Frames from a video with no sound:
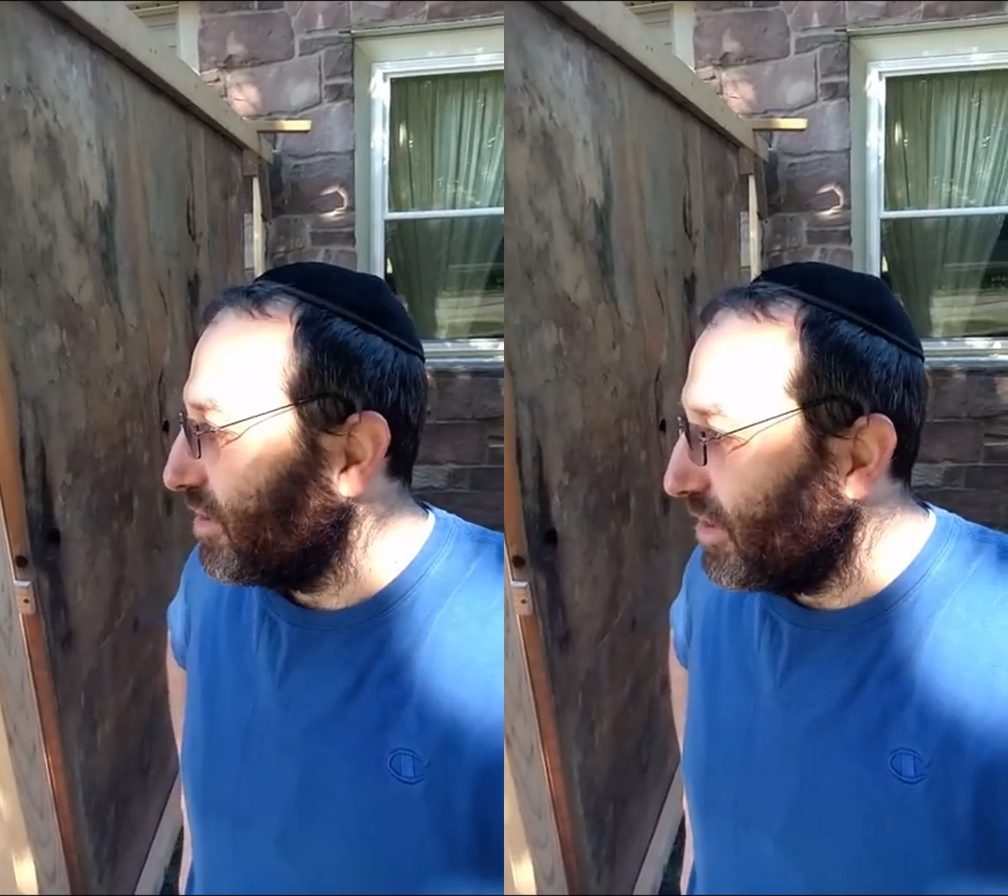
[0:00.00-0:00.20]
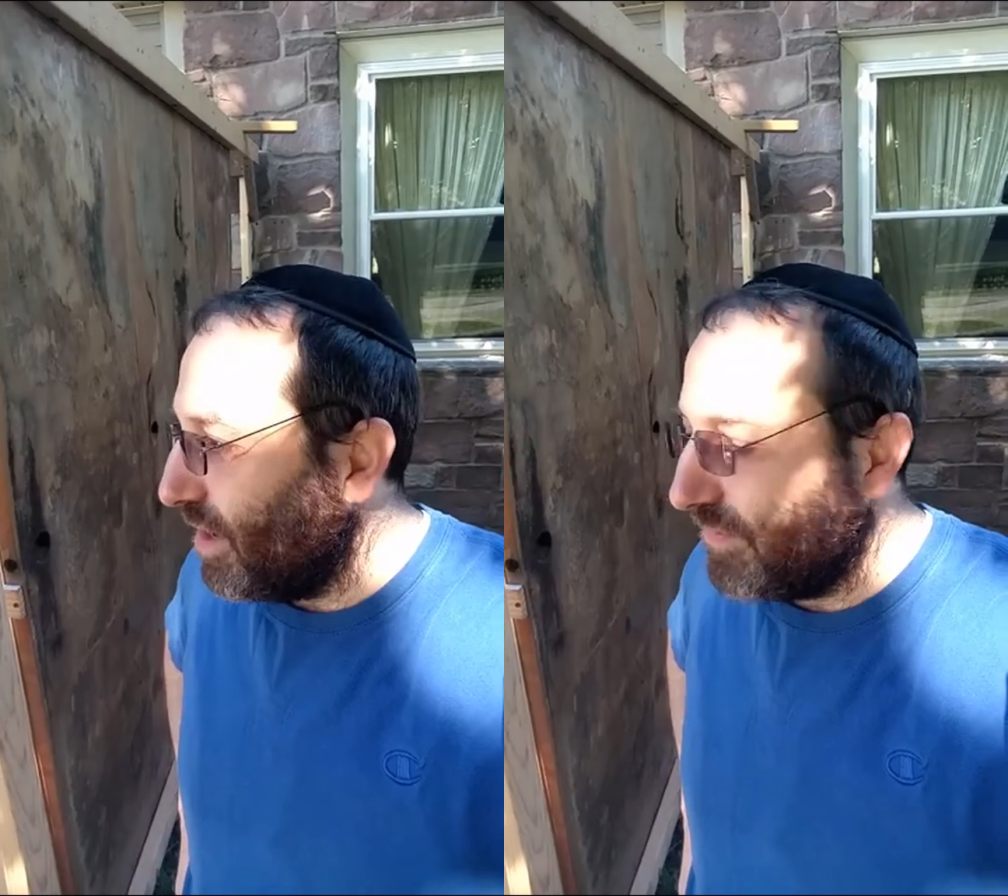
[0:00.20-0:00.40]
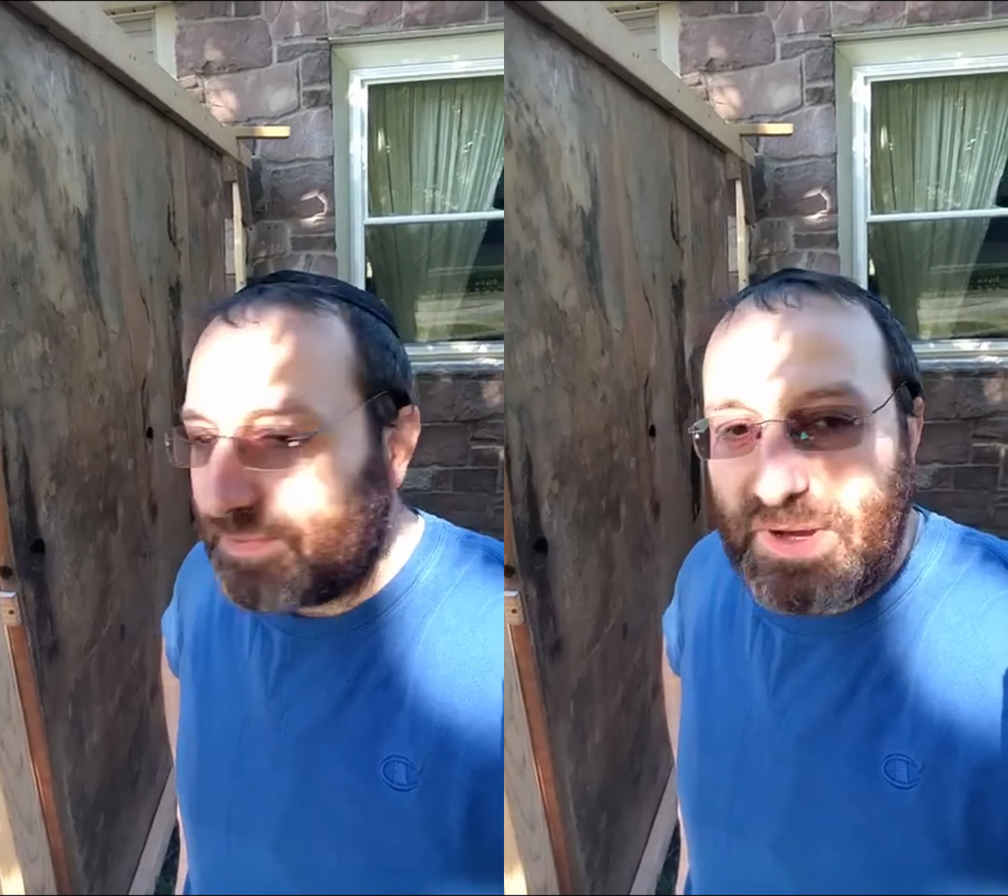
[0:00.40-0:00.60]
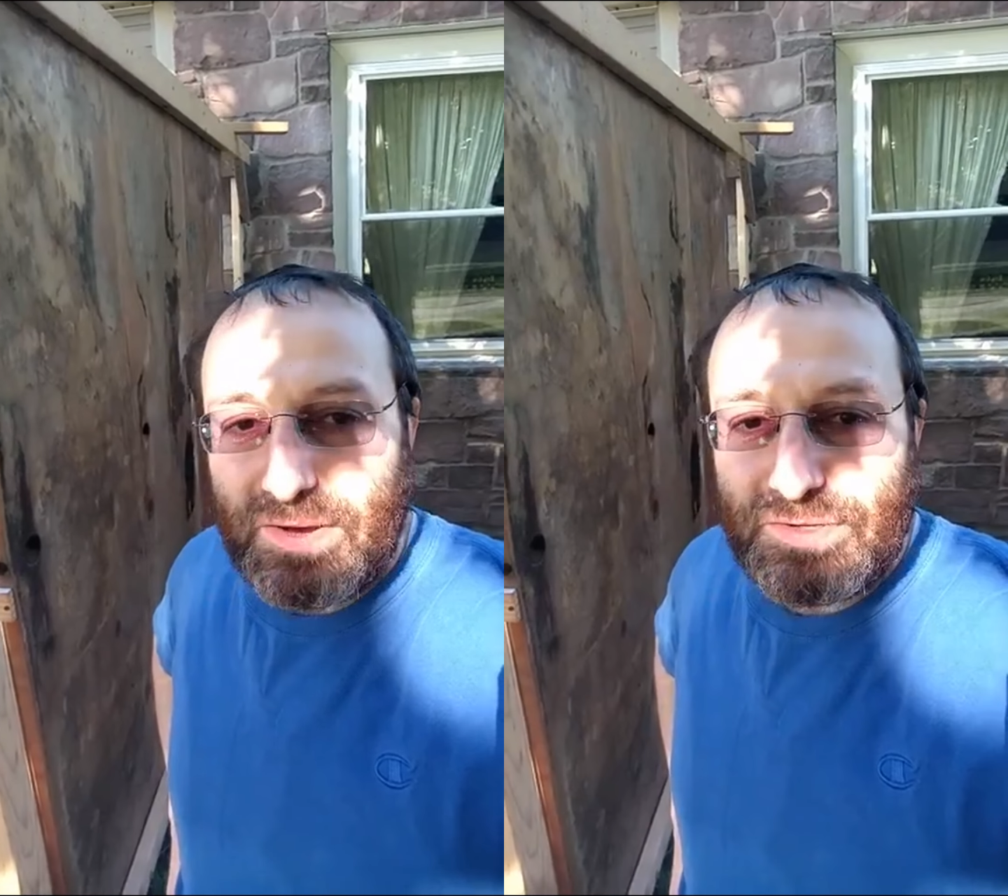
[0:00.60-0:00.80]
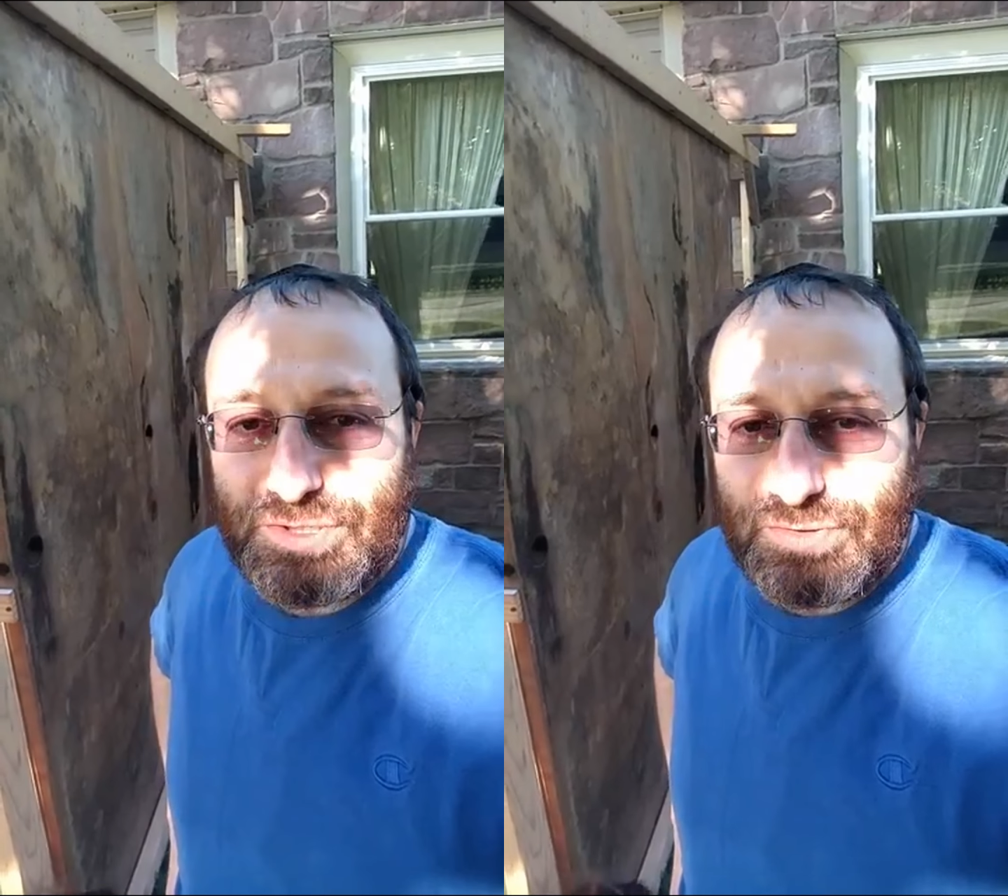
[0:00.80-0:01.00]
love about